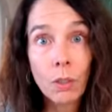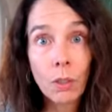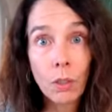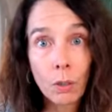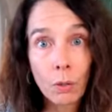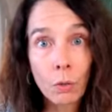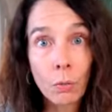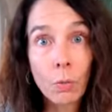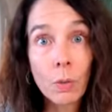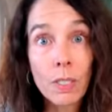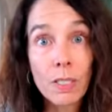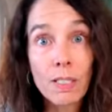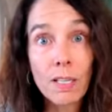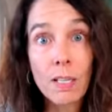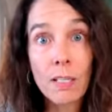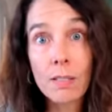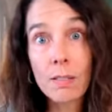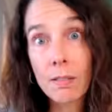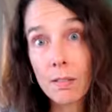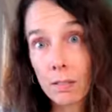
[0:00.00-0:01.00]

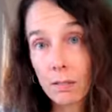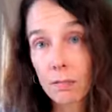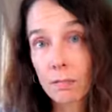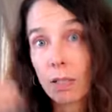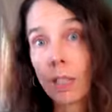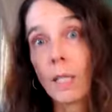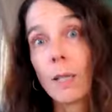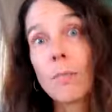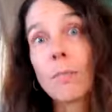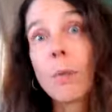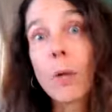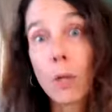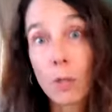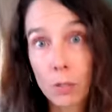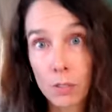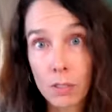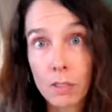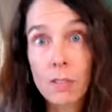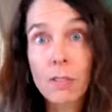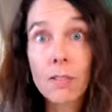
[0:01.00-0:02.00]
resist the
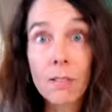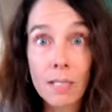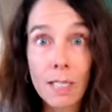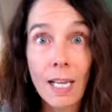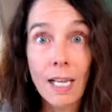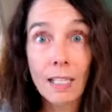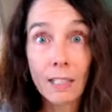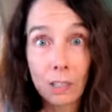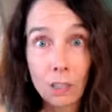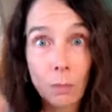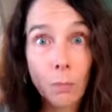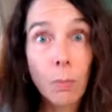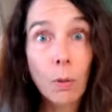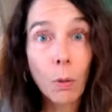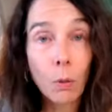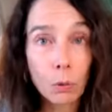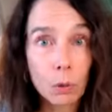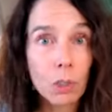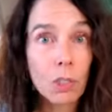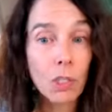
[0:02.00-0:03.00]
impulse, say, to
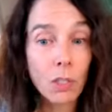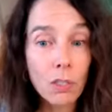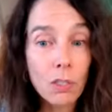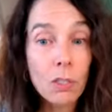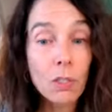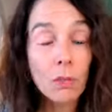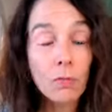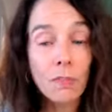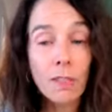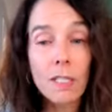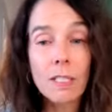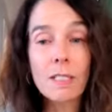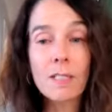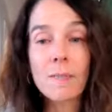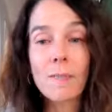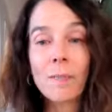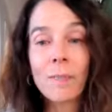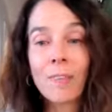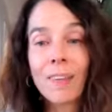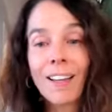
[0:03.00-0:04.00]
bolt to the surface.
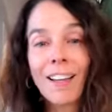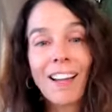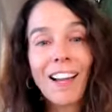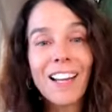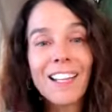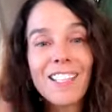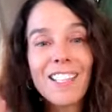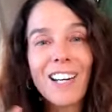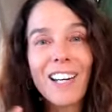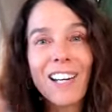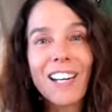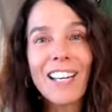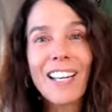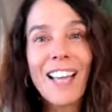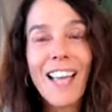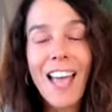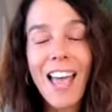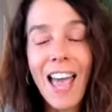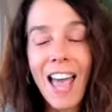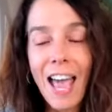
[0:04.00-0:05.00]
Hi, Jerry.
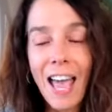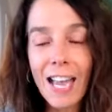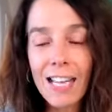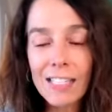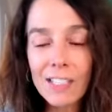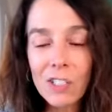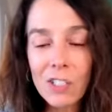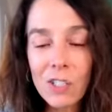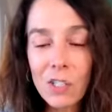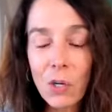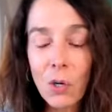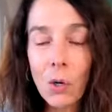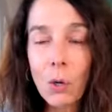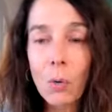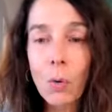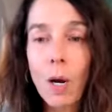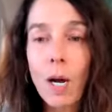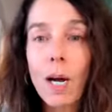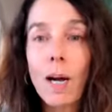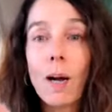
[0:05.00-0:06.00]
And
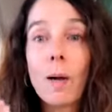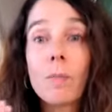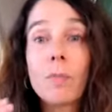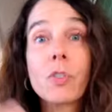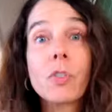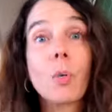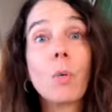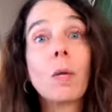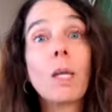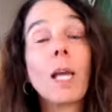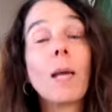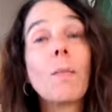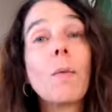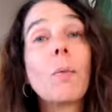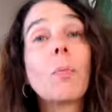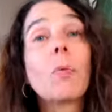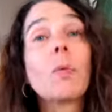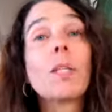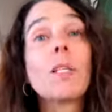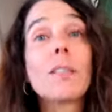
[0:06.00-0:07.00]
so, so we came up
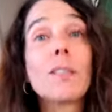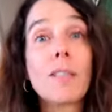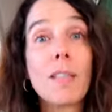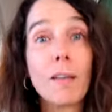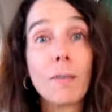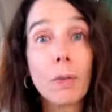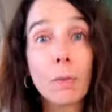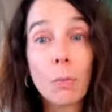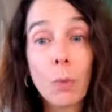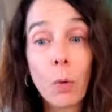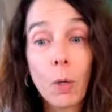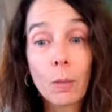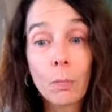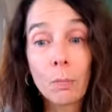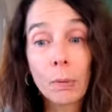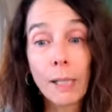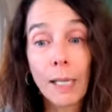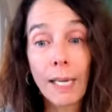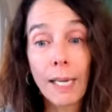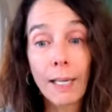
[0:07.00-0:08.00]
with this 7-point
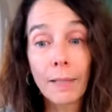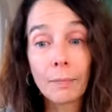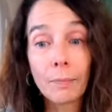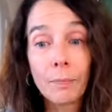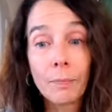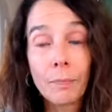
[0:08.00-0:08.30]
plan,